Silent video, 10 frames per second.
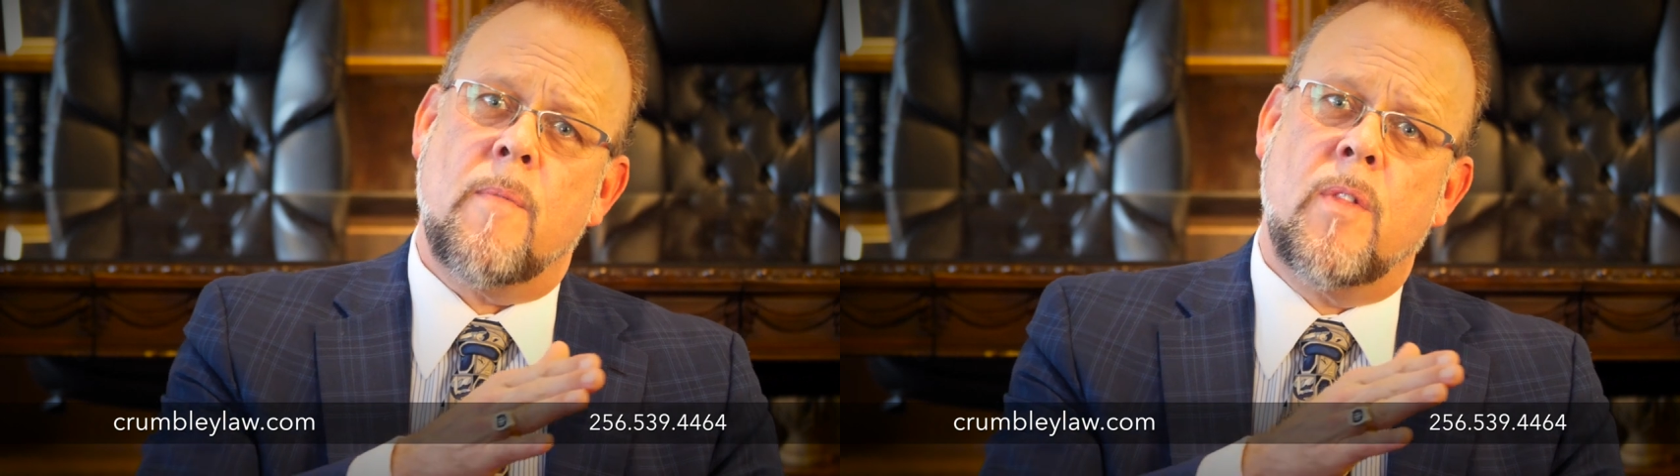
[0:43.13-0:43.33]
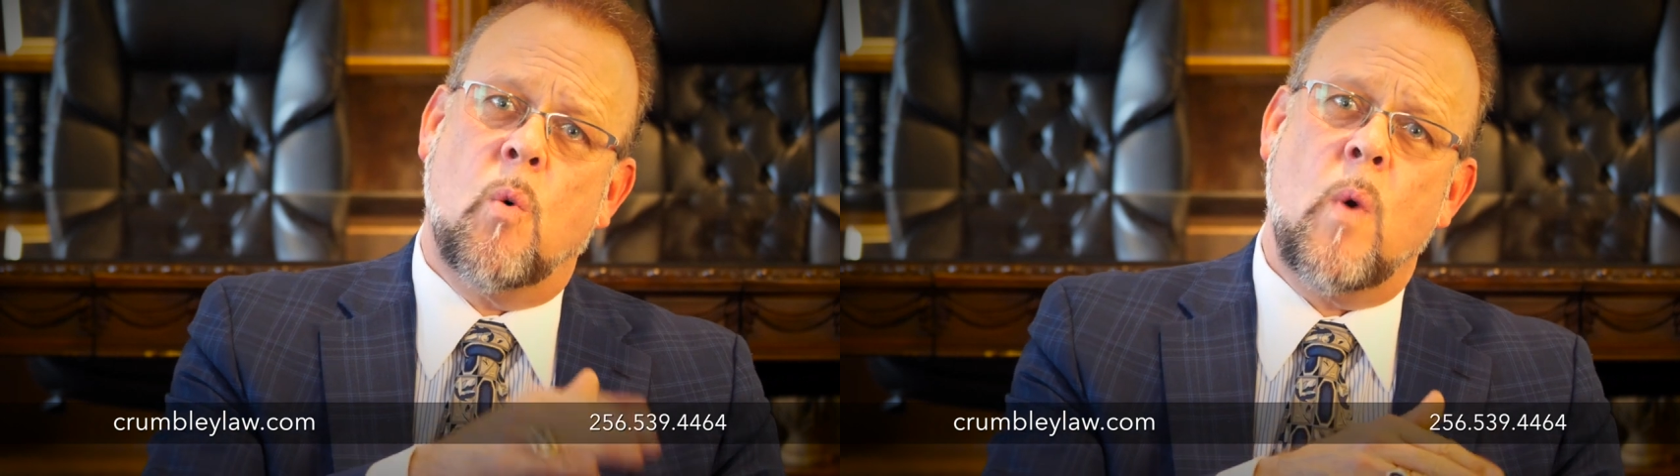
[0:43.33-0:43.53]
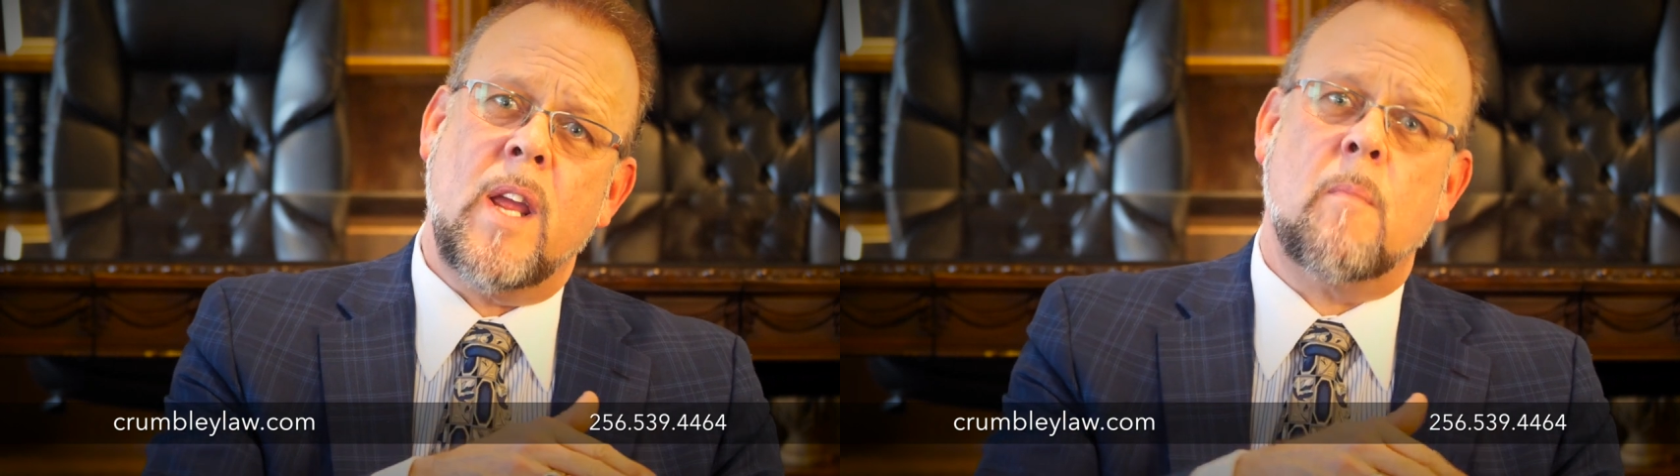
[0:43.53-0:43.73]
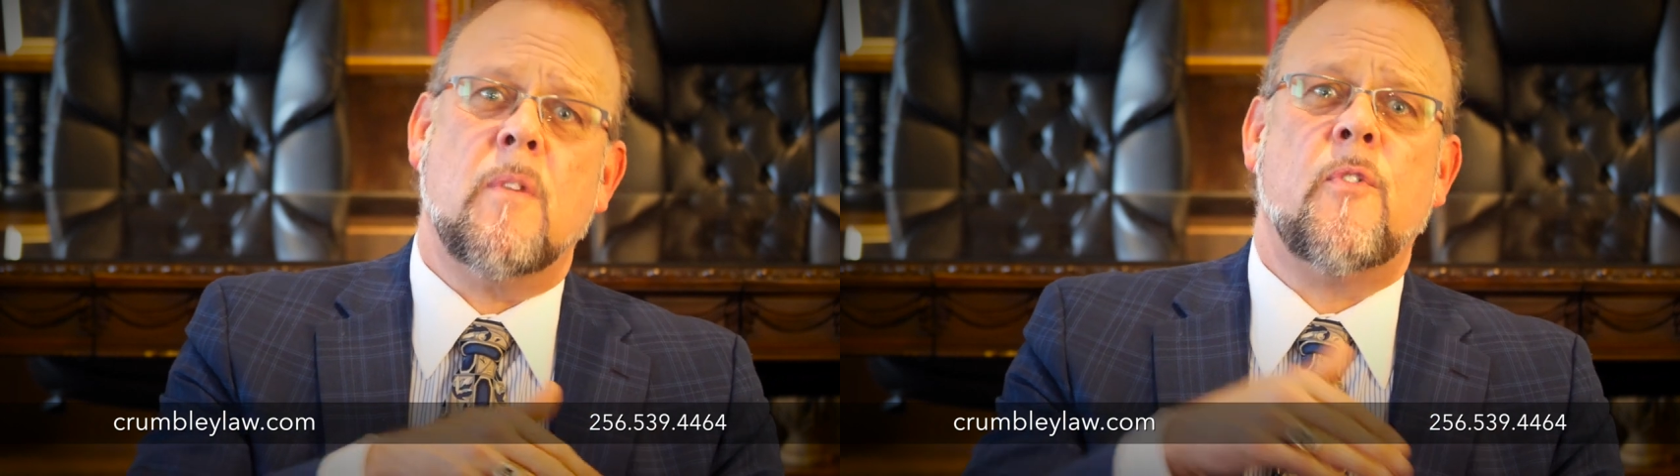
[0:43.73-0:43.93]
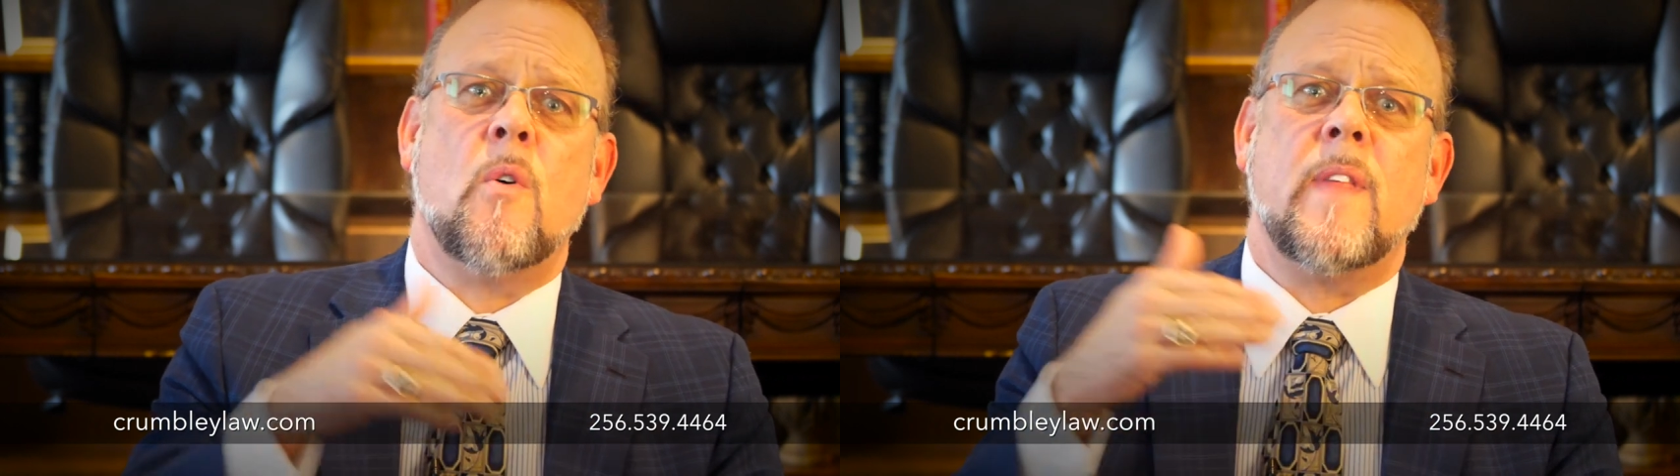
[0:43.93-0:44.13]
the week
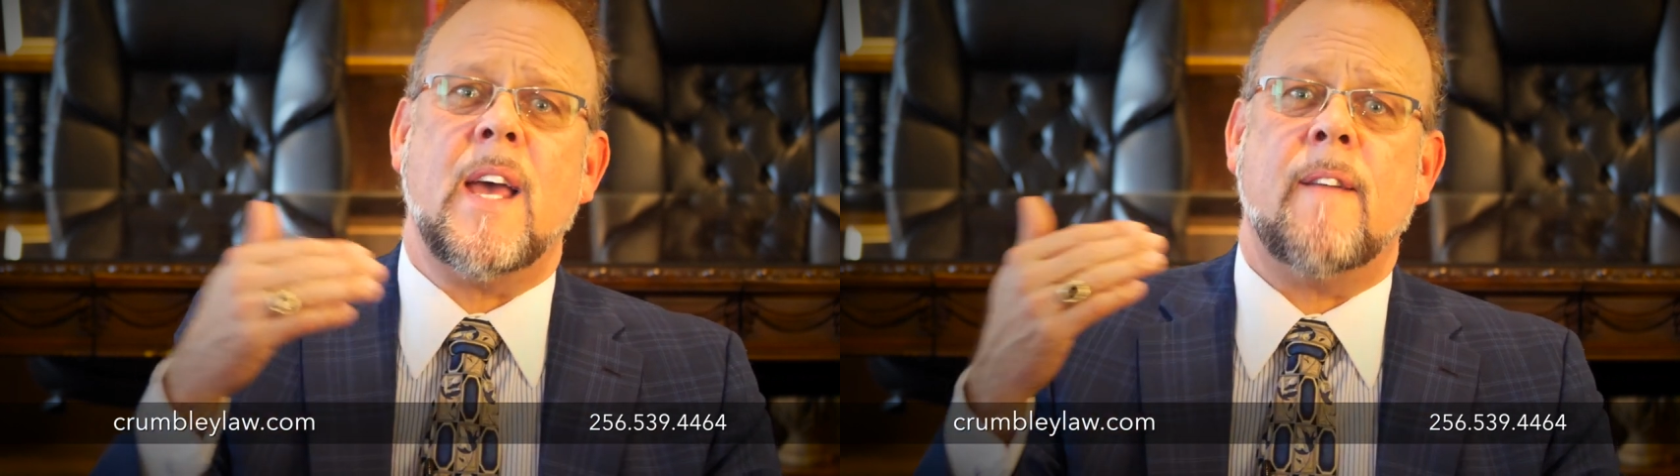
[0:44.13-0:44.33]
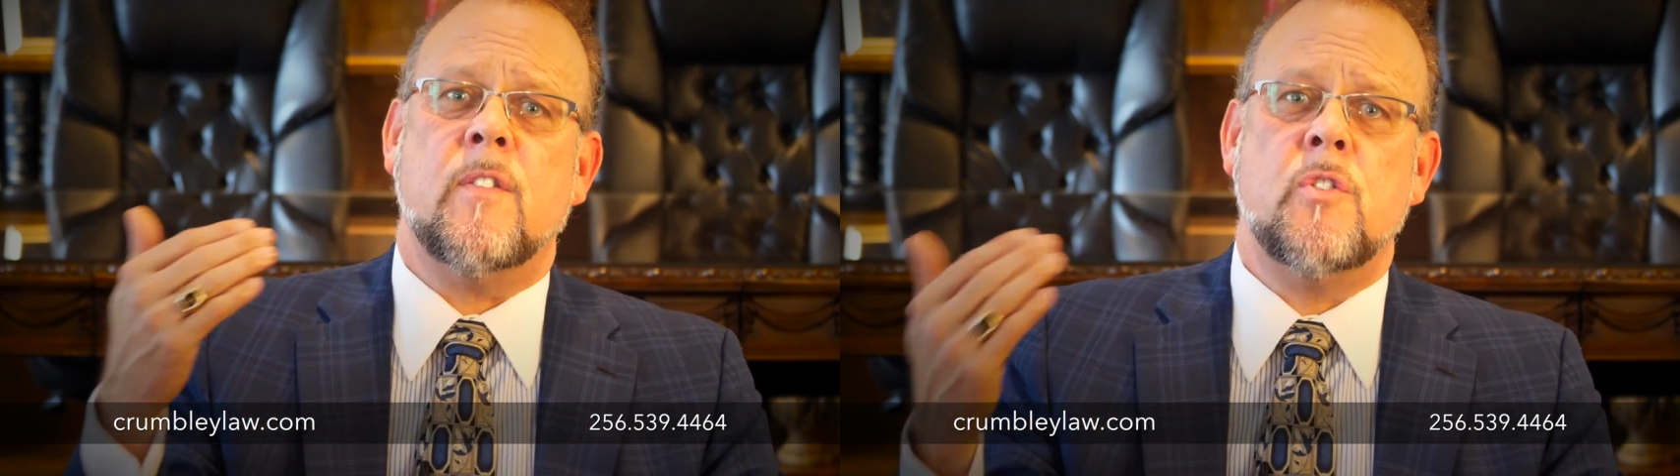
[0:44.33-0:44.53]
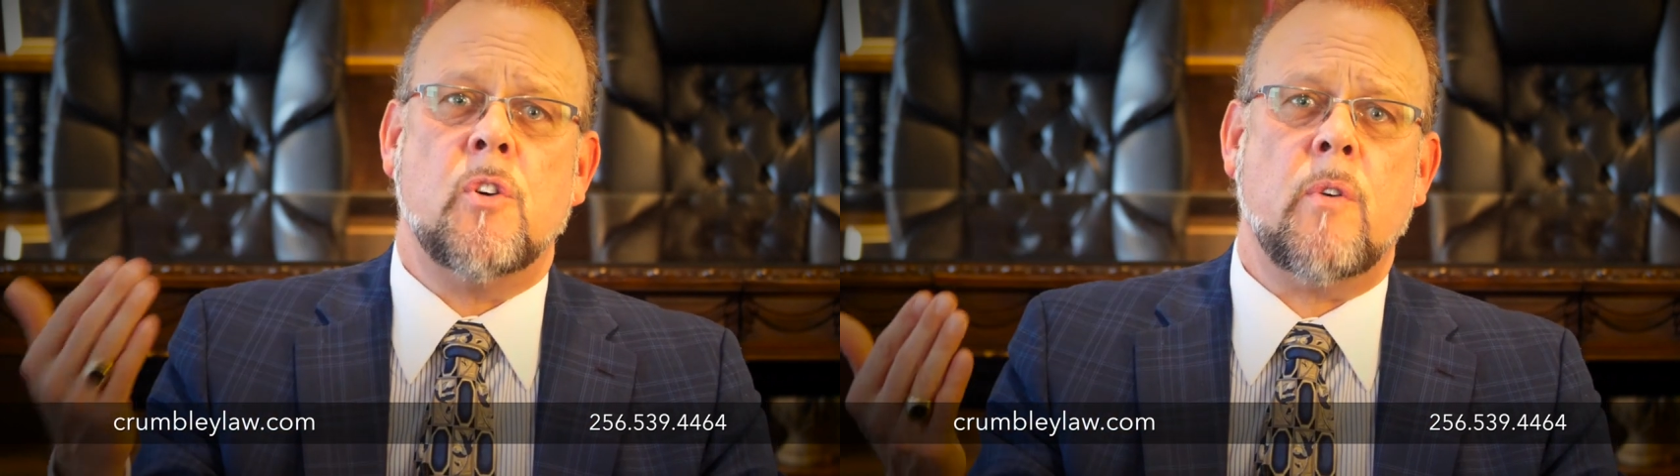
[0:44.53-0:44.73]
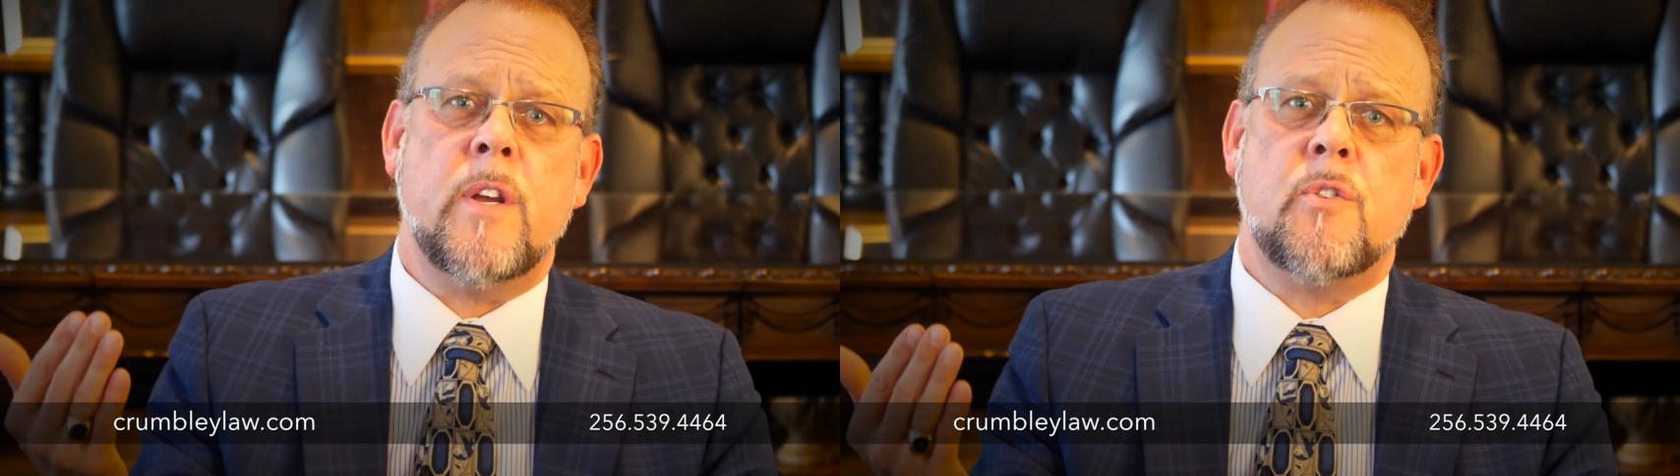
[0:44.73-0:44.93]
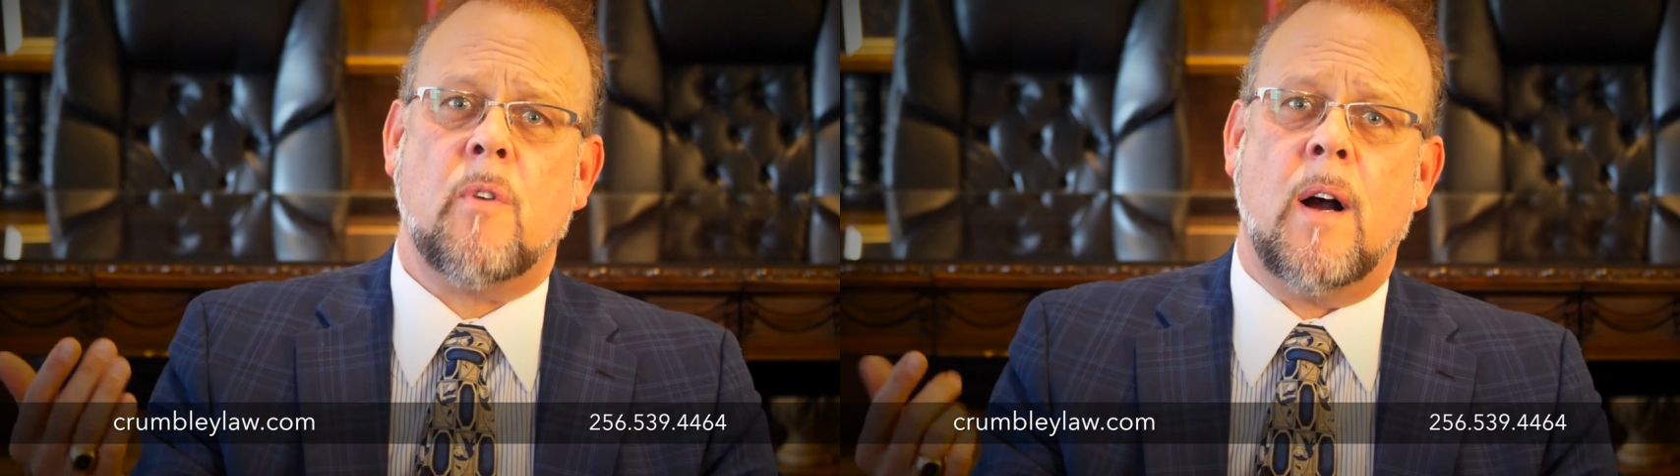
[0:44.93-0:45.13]
before they have a
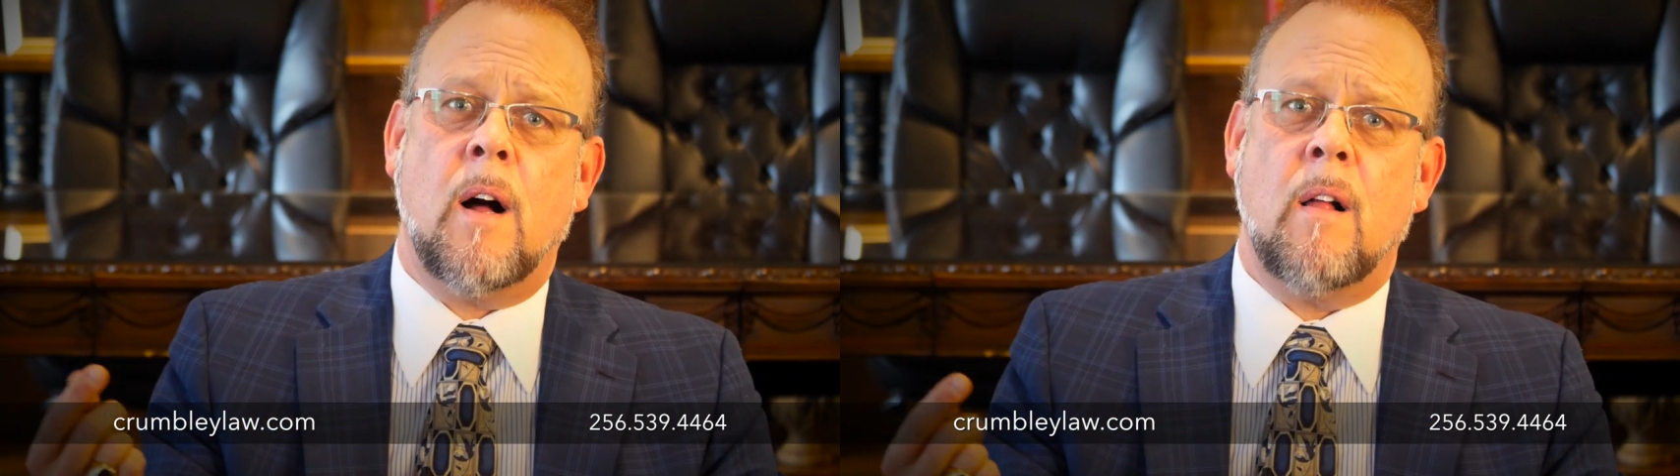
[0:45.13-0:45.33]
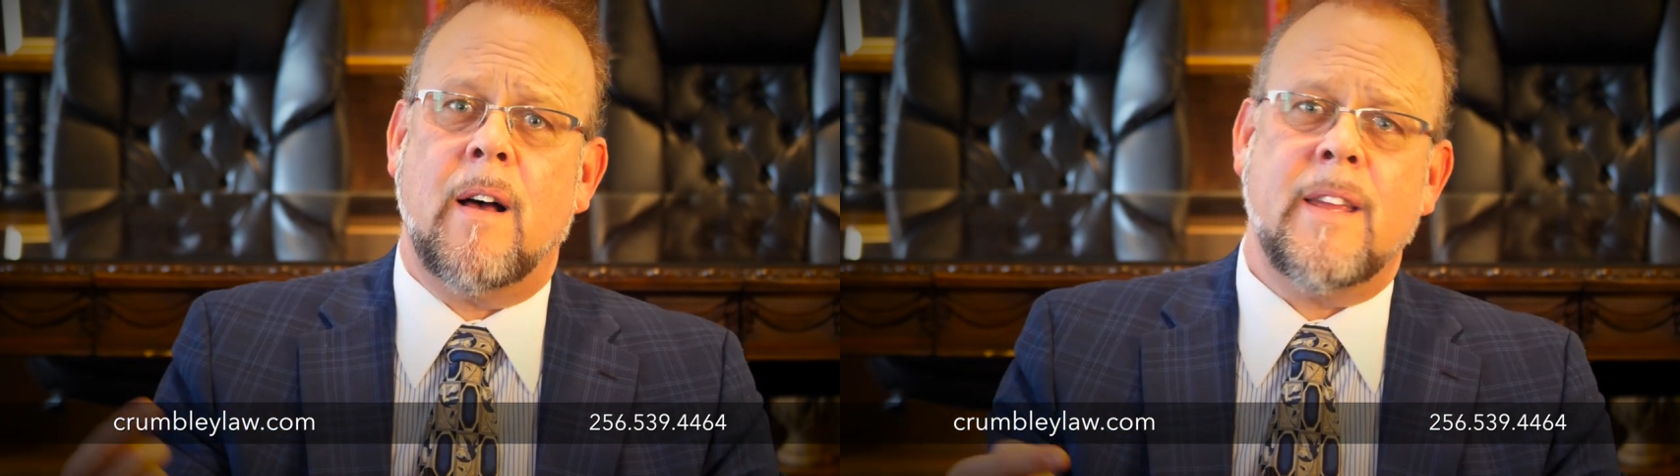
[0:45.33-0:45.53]
jury trial,